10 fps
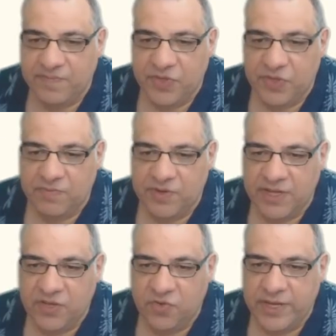You can play
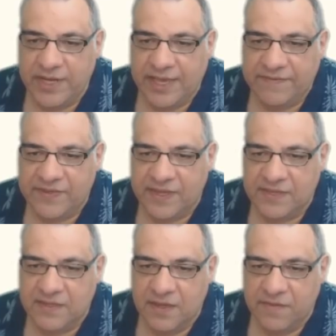queen f6,
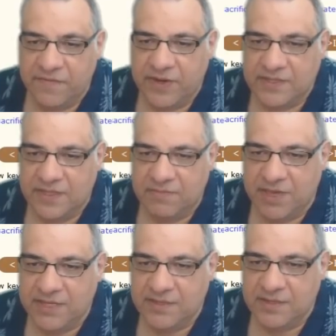threatening
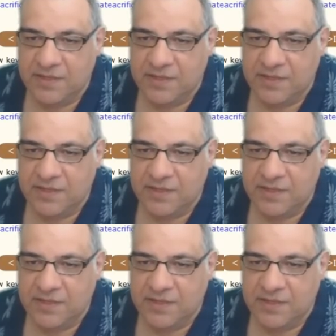mate.